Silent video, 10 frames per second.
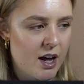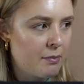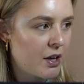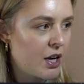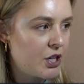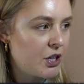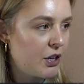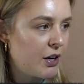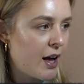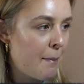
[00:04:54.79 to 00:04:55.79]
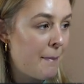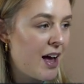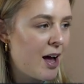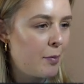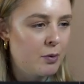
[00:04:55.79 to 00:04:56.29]
I'm going to do a
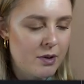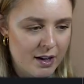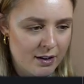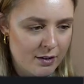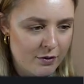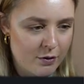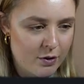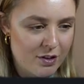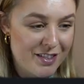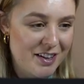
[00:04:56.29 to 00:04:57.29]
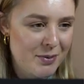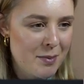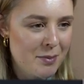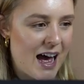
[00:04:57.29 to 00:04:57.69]
purple one for thirdweb,